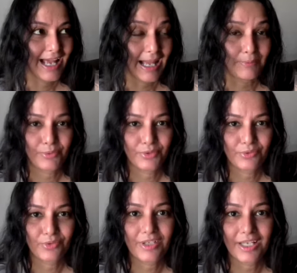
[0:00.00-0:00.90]
I'm going to
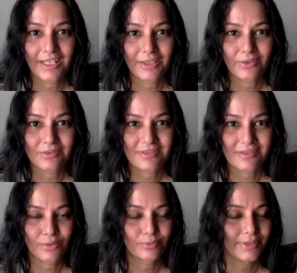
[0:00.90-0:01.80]
grow kale
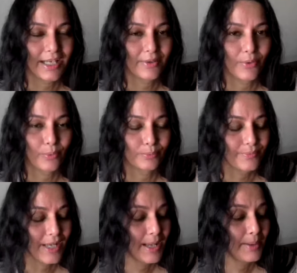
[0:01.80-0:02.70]
also at
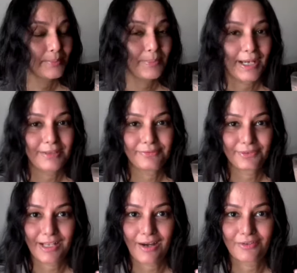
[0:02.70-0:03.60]
home, but for
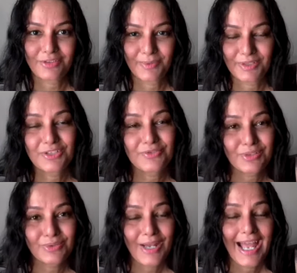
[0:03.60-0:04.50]
now spinach will
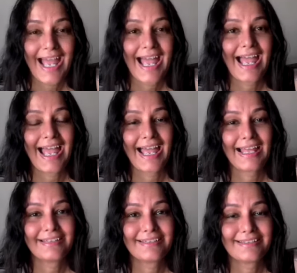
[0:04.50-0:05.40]
do.
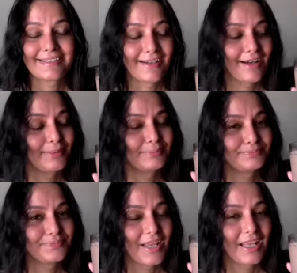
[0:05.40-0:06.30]
And
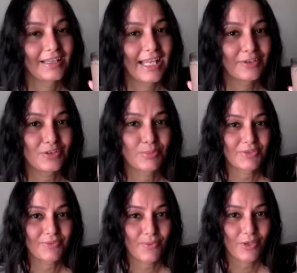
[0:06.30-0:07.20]
thank you so
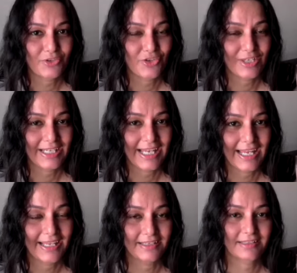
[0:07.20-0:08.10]
for watching
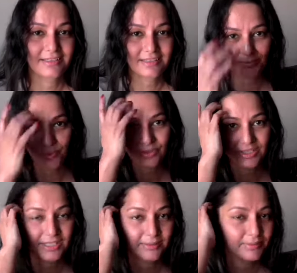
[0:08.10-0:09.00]
and
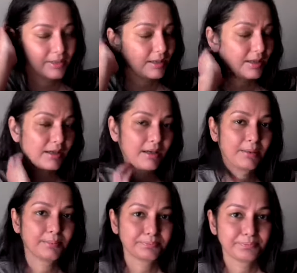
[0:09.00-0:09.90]
supporting
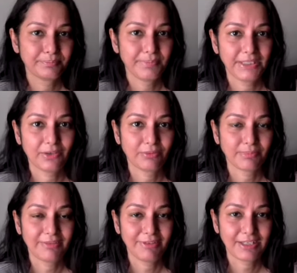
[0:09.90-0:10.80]
me on
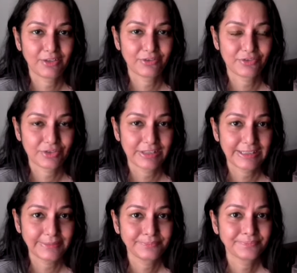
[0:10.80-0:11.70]
my weight loss
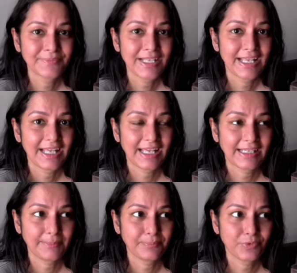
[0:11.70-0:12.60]
journey, and
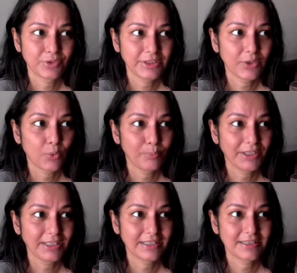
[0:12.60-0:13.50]
I'm really
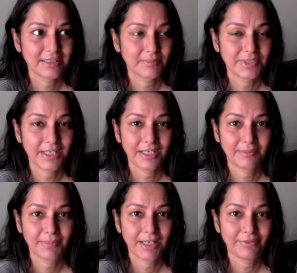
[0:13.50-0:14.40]
hoping that someday
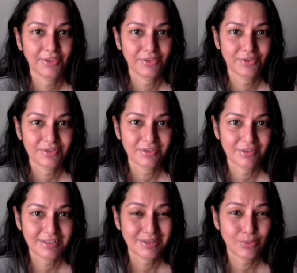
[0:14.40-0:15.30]
my videos
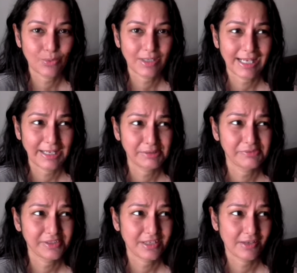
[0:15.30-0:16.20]
also kind of
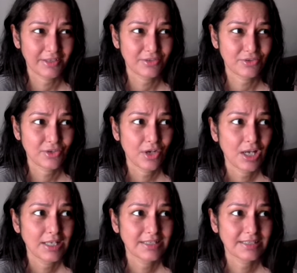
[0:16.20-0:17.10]
encourage
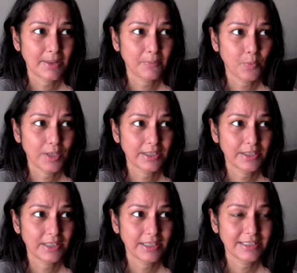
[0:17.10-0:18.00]

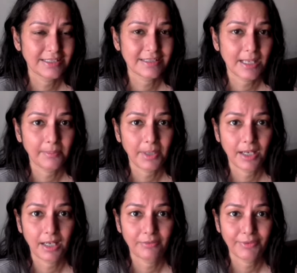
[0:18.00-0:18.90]
someone in some
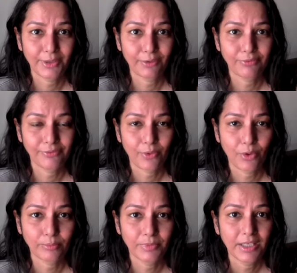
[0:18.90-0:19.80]
way or
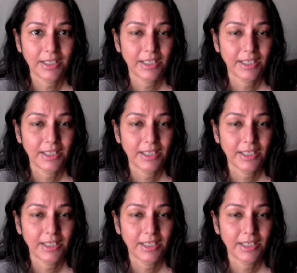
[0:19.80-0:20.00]
form.